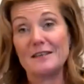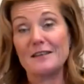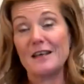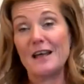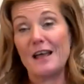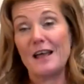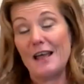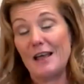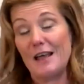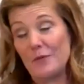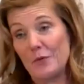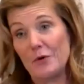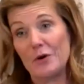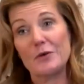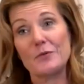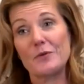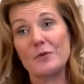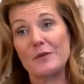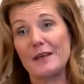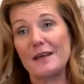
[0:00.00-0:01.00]
the
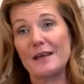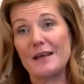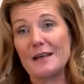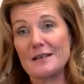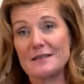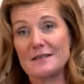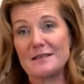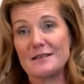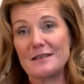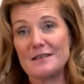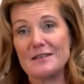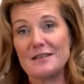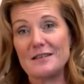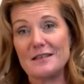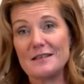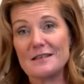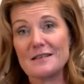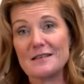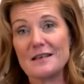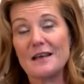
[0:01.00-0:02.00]
work with the
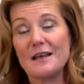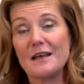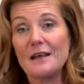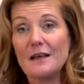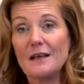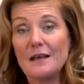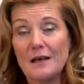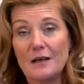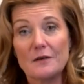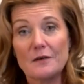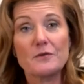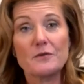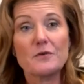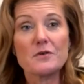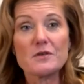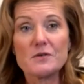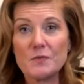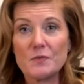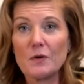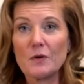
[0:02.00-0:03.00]
SDGs. And of
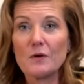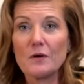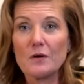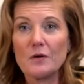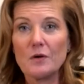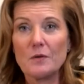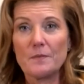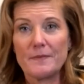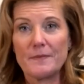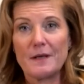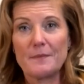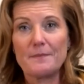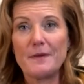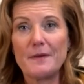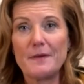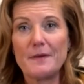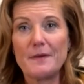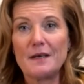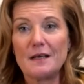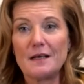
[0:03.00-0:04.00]
course, we all hope that
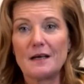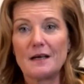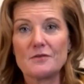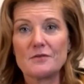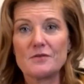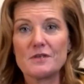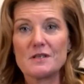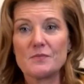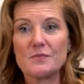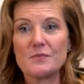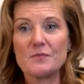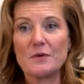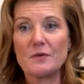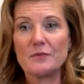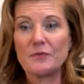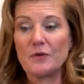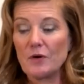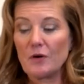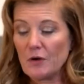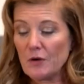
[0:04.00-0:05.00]
many countries will
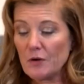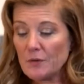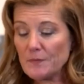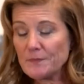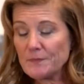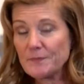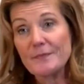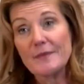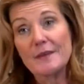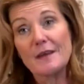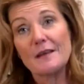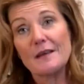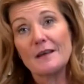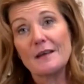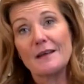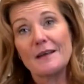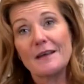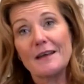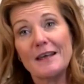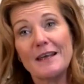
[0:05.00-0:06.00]
follow.
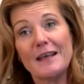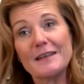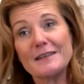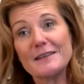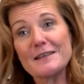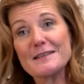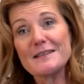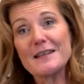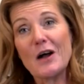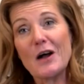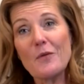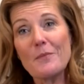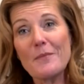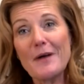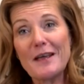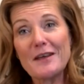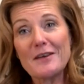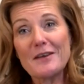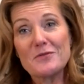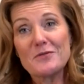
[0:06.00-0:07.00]
It is now
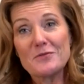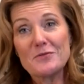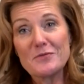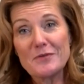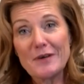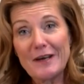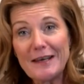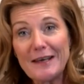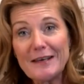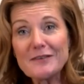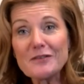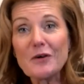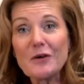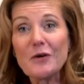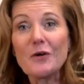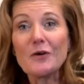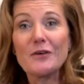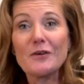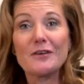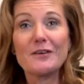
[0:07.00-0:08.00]
my great
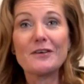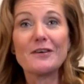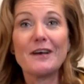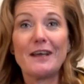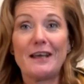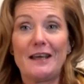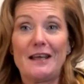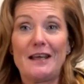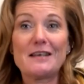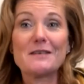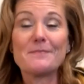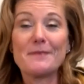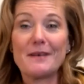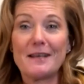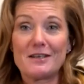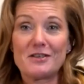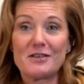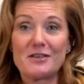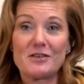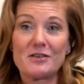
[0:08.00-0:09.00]
honor and
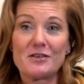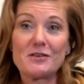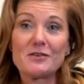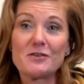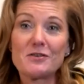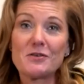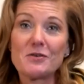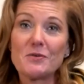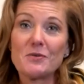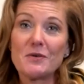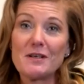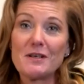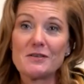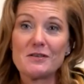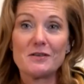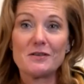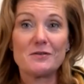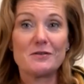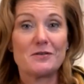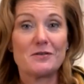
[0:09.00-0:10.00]
pleasure to
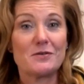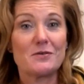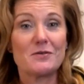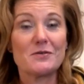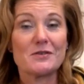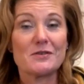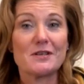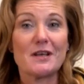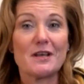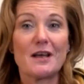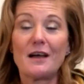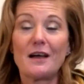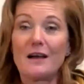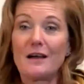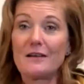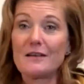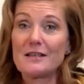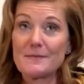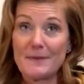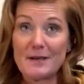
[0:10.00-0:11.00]
introduce
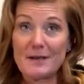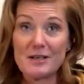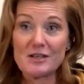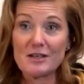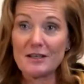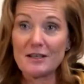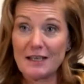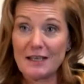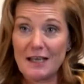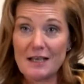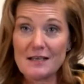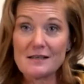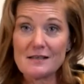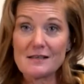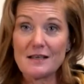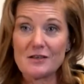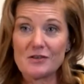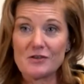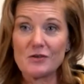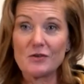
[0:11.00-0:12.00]
a special guest
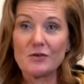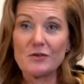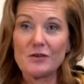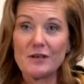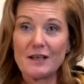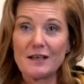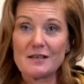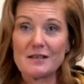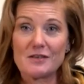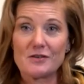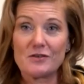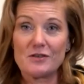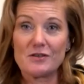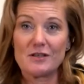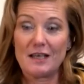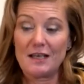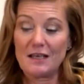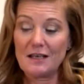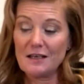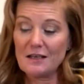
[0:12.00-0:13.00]
that's joining us
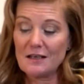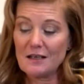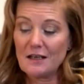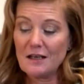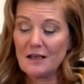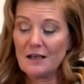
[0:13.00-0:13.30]
today,